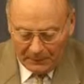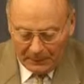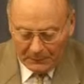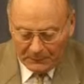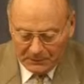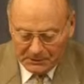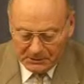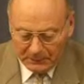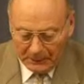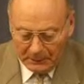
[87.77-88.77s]
and its
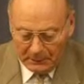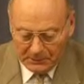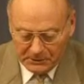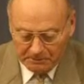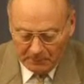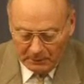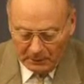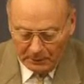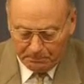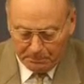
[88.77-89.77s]
nails
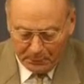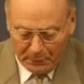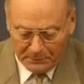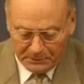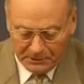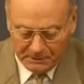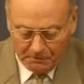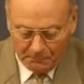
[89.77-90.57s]
of bronze,